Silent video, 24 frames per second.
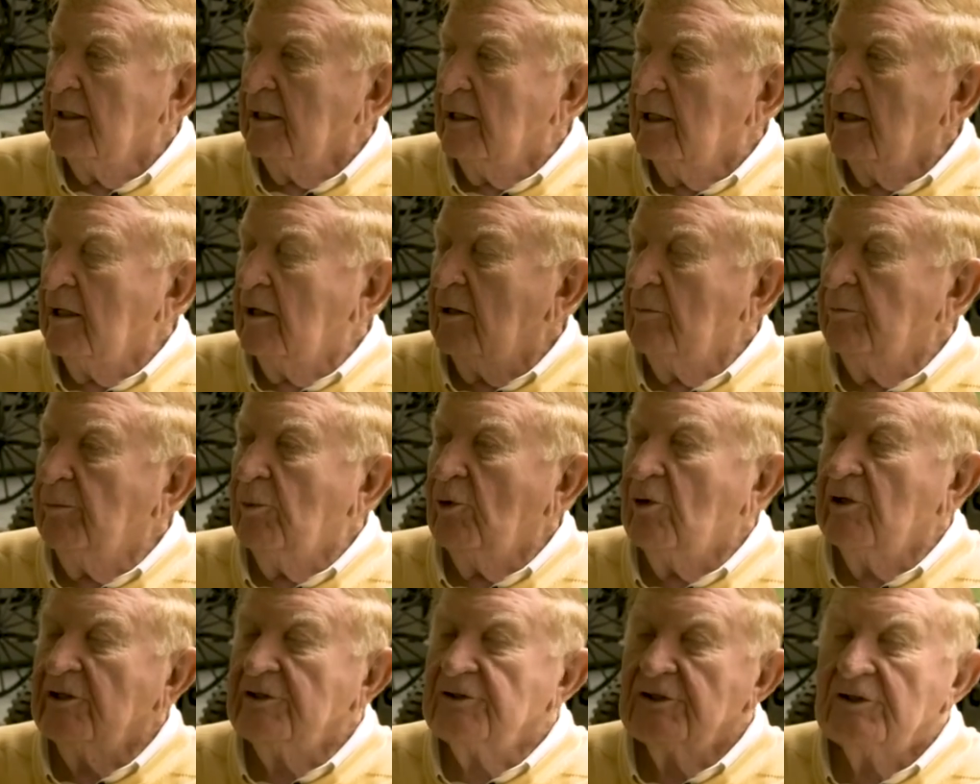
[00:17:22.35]
a
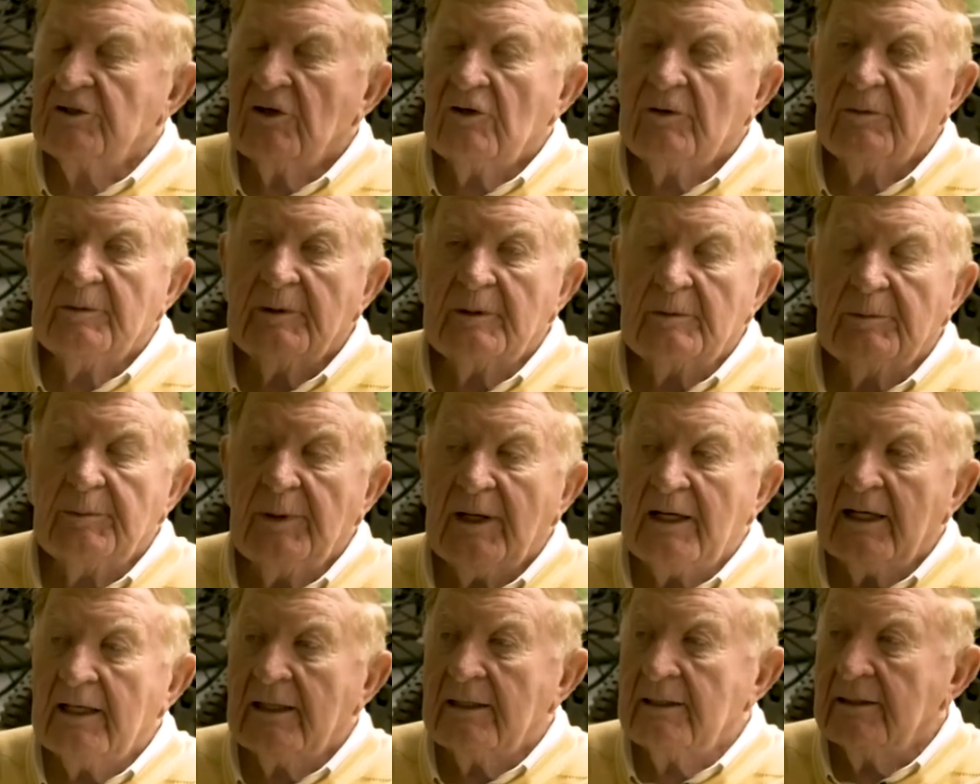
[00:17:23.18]
barnstorming
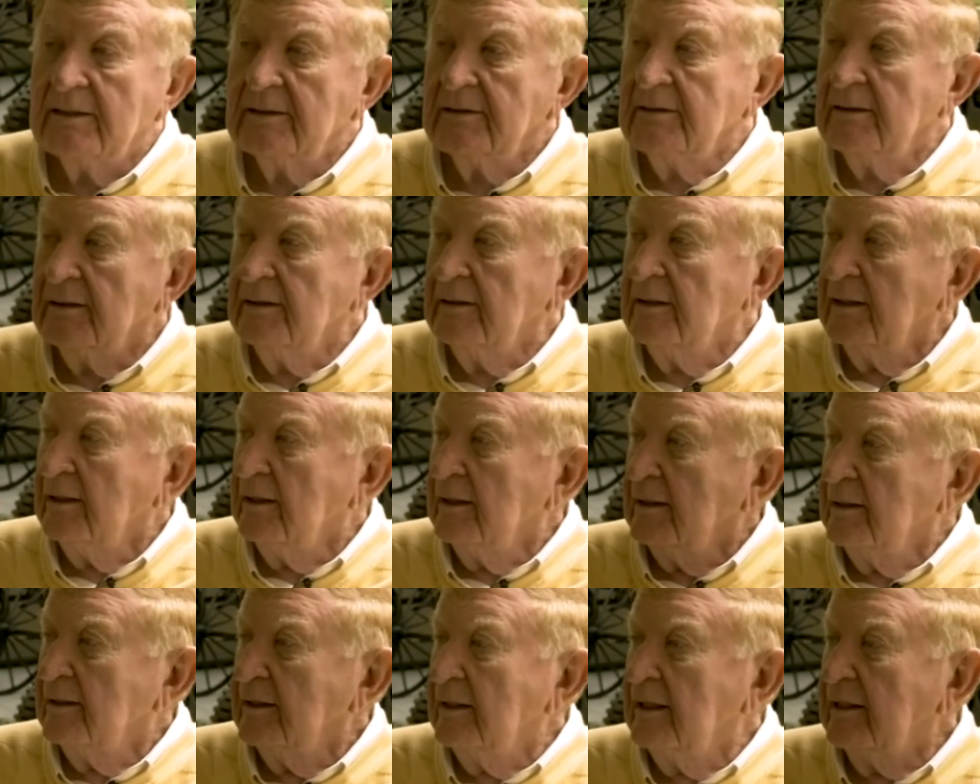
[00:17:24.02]
pilot
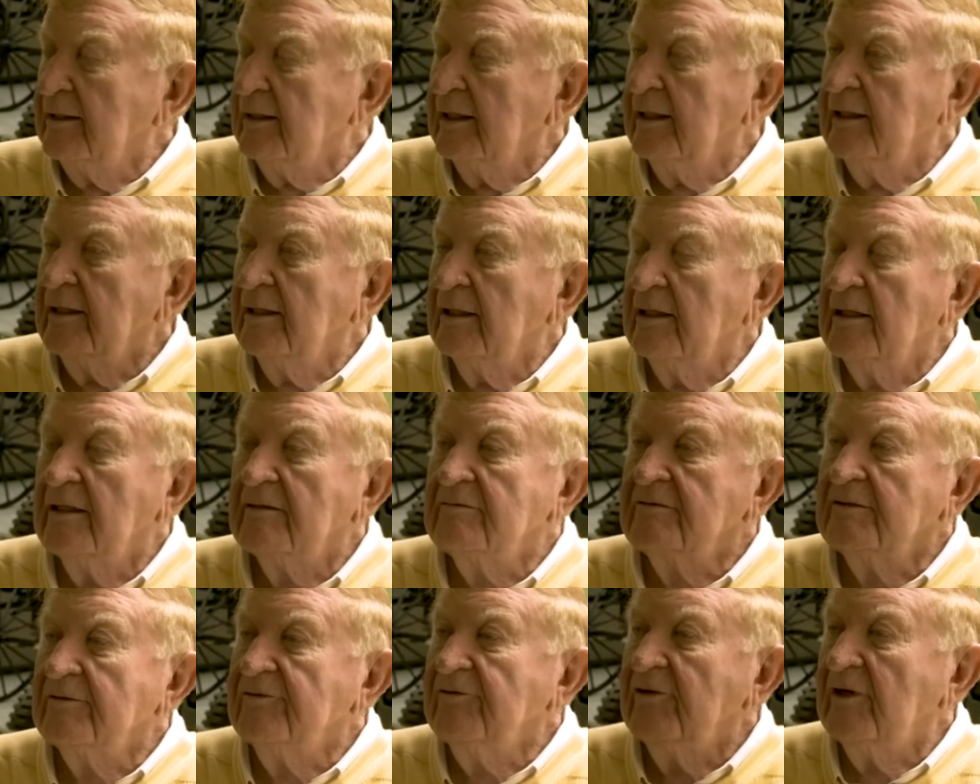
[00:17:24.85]
that he
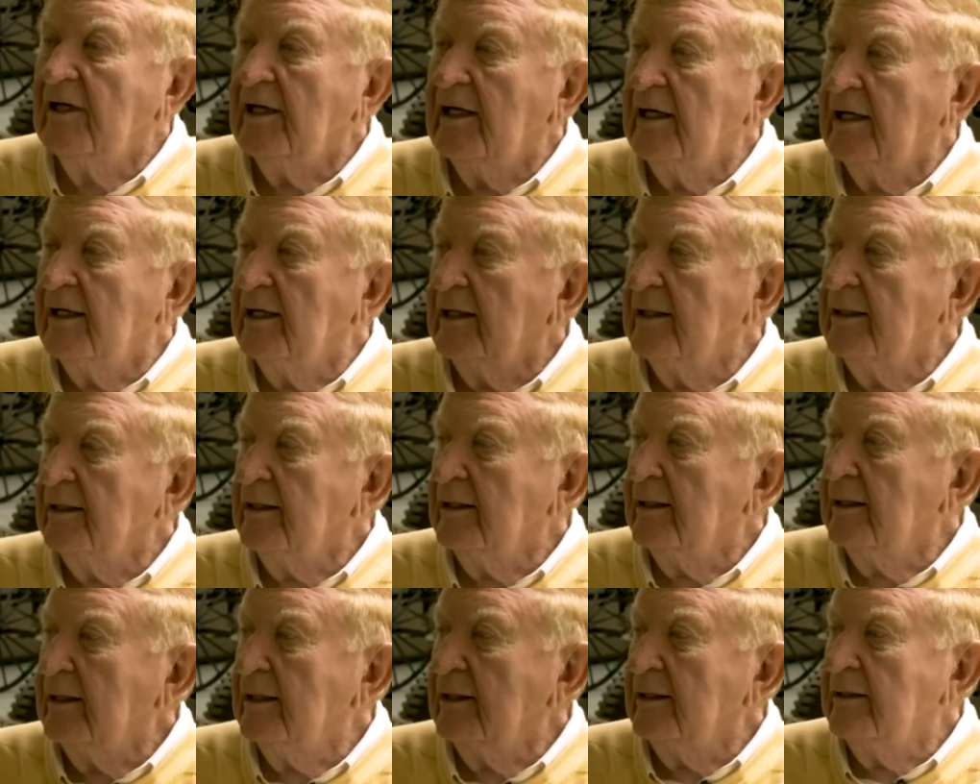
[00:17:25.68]
loved to fly,
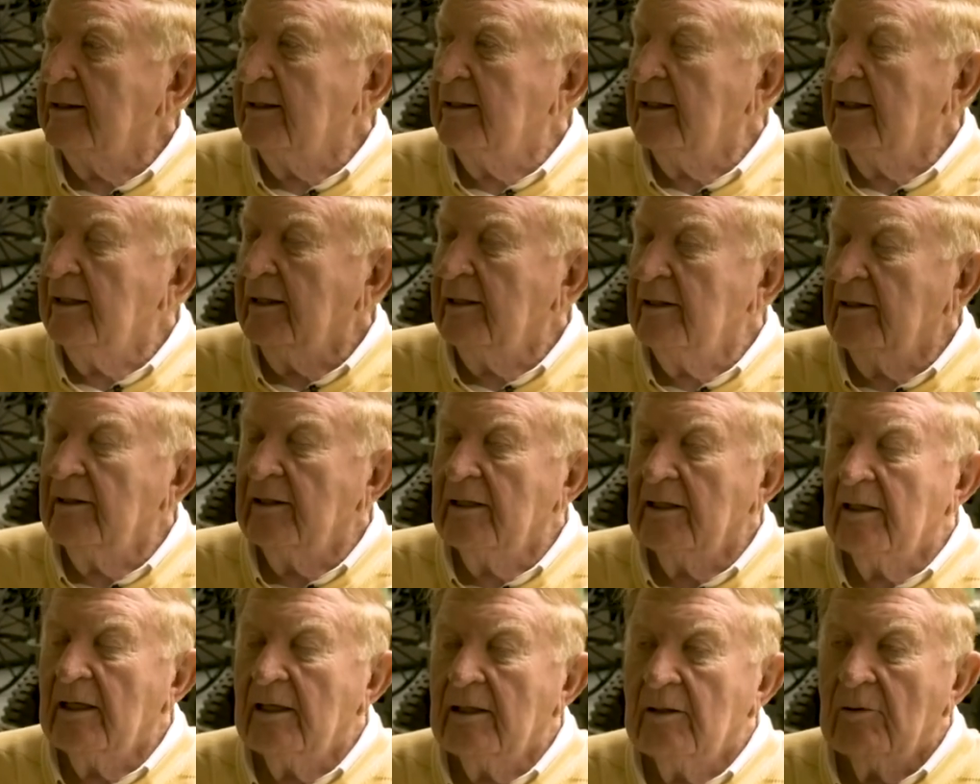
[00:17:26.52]
and
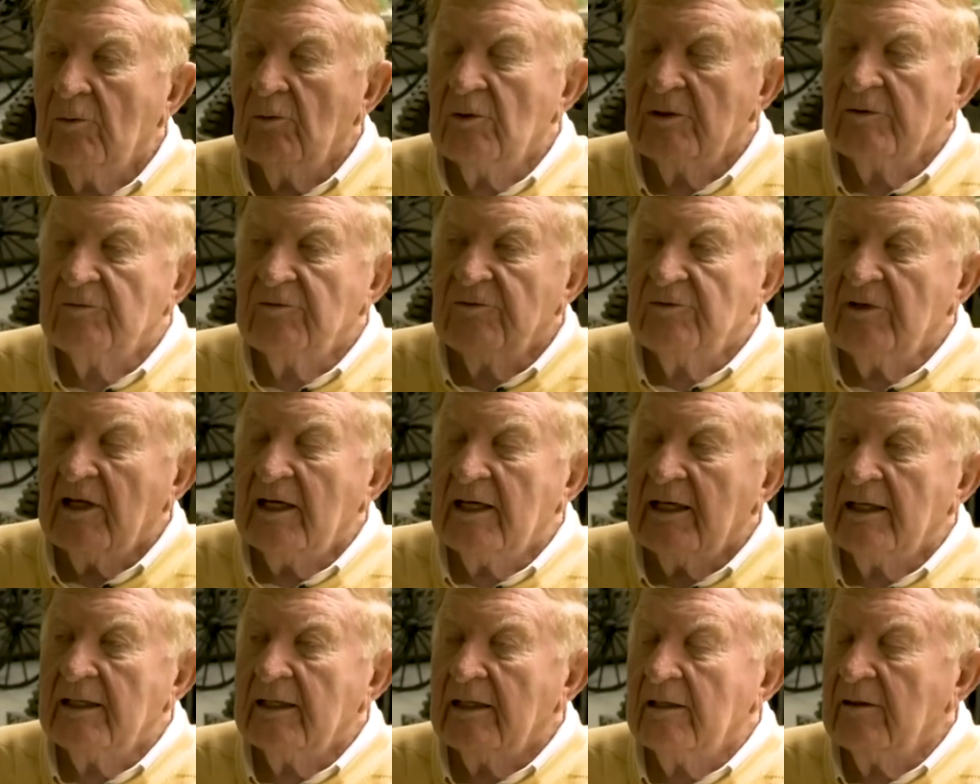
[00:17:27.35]
he uh, would
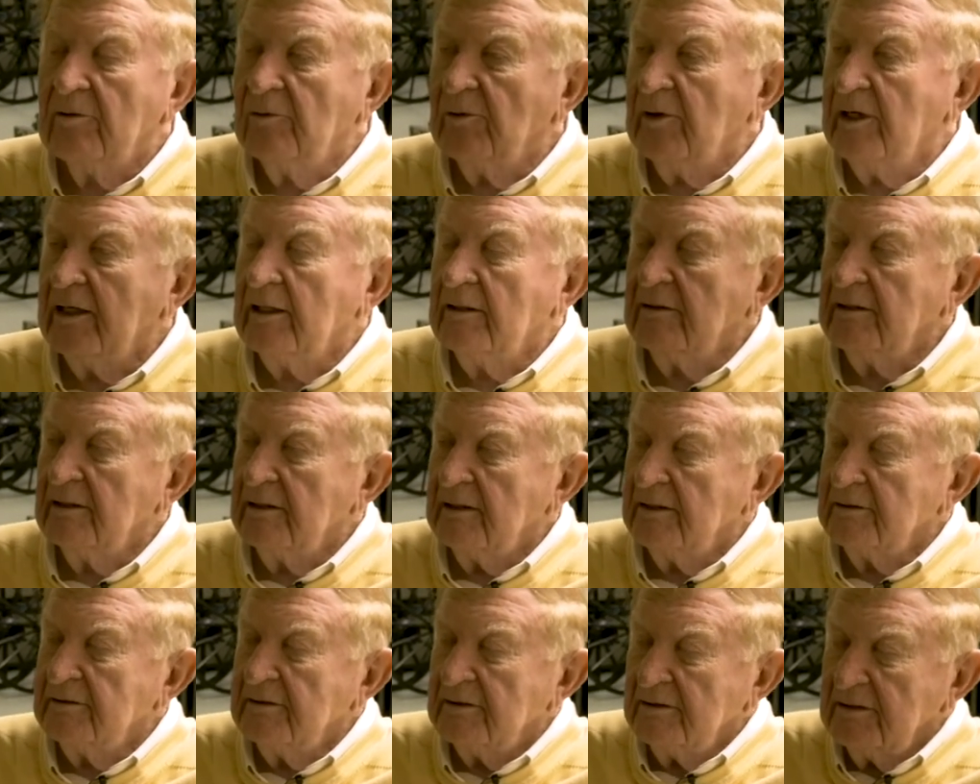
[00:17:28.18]
fly
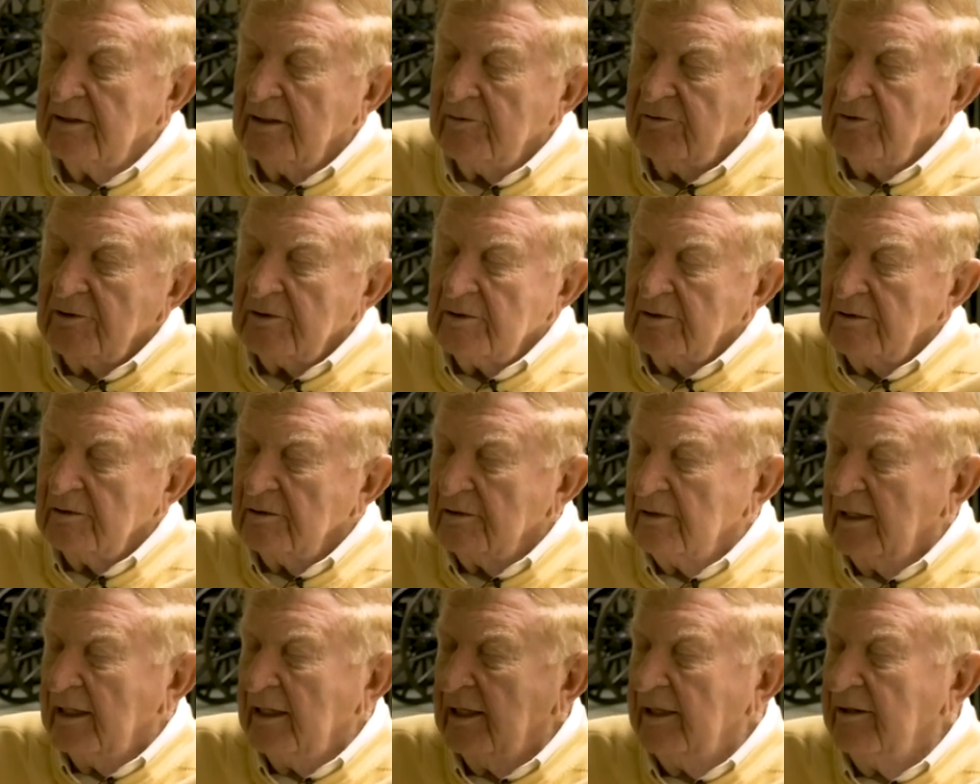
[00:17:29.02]
around to different
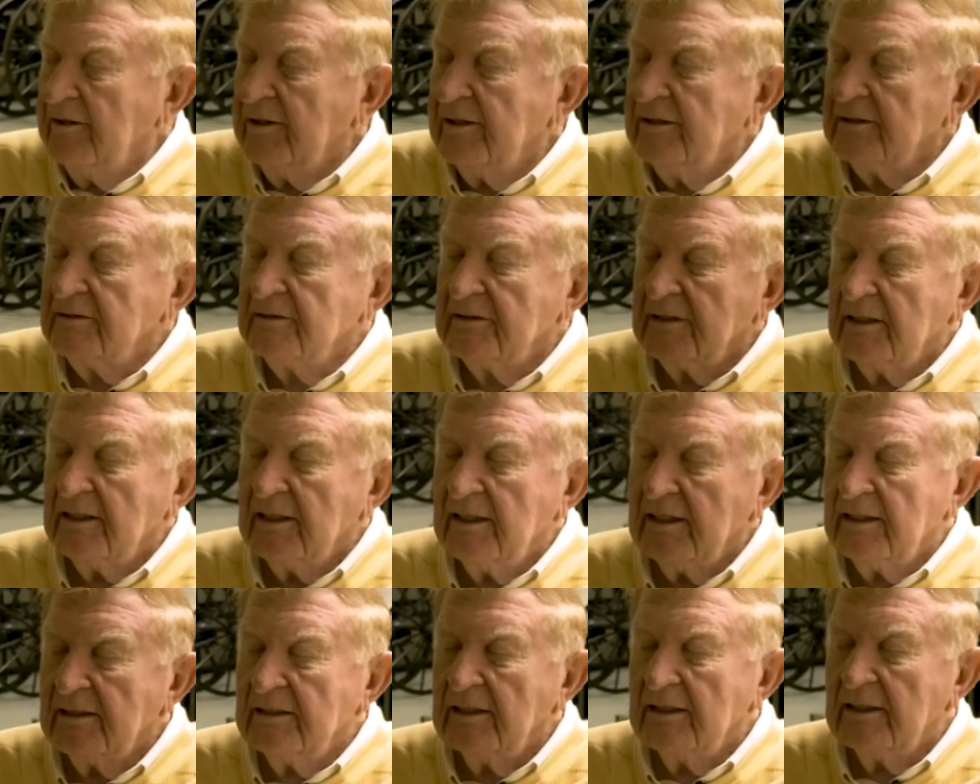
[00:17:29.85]
areas
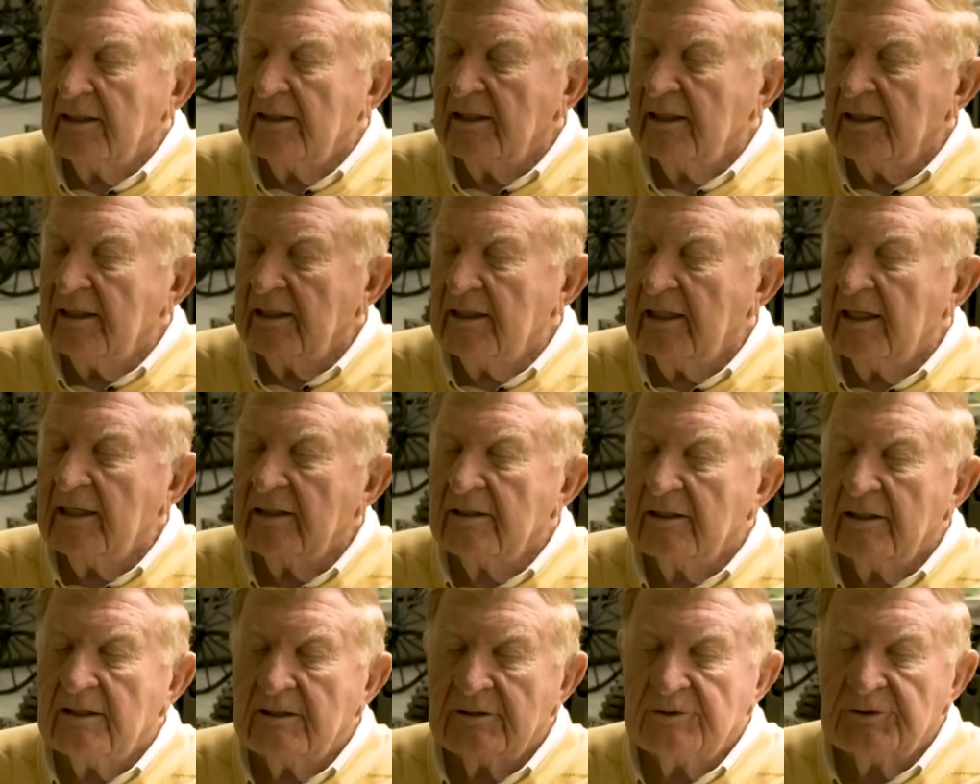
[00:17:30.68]
in, the, in our
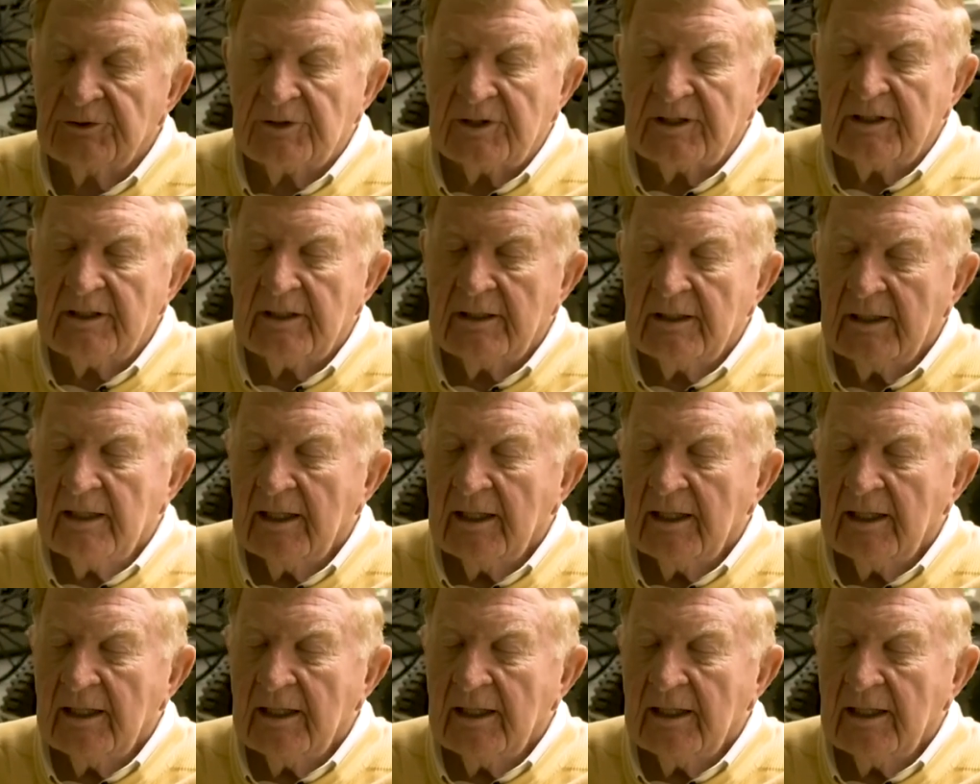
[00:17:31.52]
country.